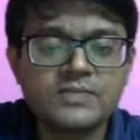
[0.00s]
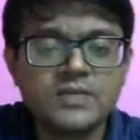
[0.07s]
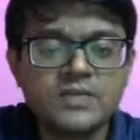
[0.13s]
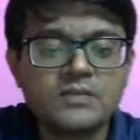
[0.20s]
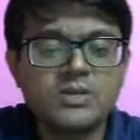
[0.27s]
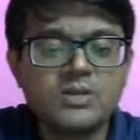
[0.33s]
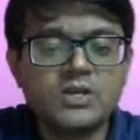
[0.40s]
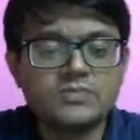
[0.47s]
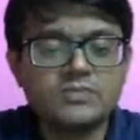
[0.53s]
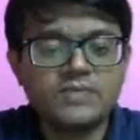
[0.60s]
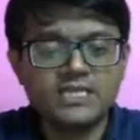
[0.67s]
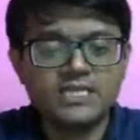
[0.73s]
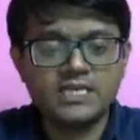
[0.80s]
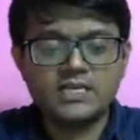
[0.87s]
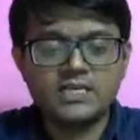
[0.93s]
because
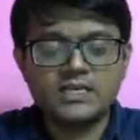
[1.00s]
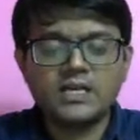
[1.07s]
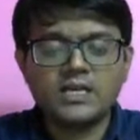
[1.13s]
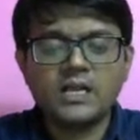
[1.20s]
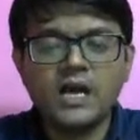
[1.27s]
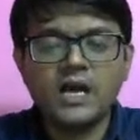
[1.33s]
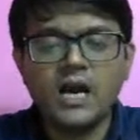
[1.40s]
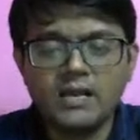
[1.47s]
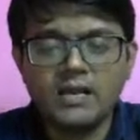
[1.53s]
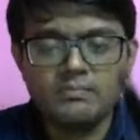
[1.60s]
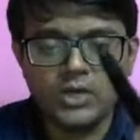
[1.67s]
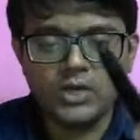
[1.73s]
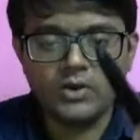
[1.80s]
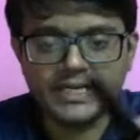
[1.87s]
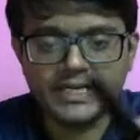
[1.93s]
when the car
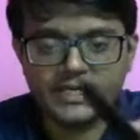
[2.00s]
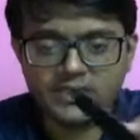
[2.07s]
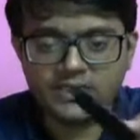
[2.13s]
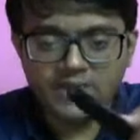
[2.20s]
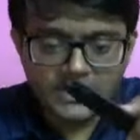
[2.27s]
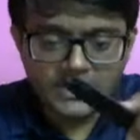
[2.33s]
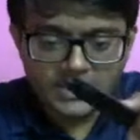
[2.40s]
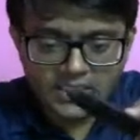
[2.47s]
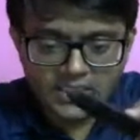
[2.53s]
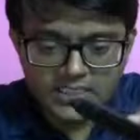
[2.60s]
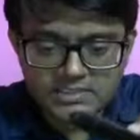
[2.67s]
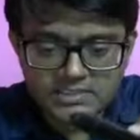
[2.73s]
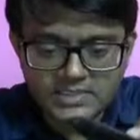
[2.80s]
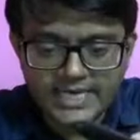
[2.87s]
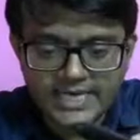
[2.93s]
below it
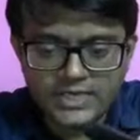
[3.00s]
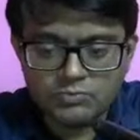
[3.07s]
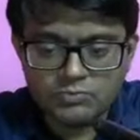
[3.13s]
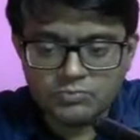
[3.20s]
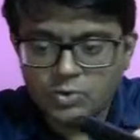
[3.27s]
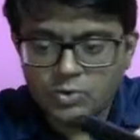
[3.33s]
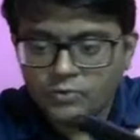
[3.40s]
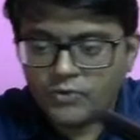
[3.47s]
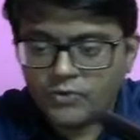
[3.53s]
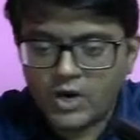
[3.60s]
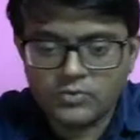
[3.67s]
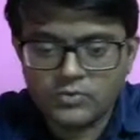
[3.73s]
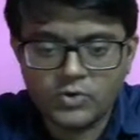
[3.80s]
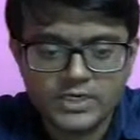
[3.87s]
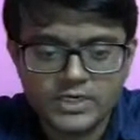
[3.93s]
is trying to move
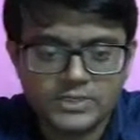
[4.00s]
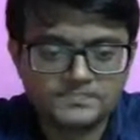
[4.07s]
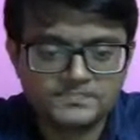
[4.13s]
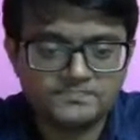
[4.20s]
forward,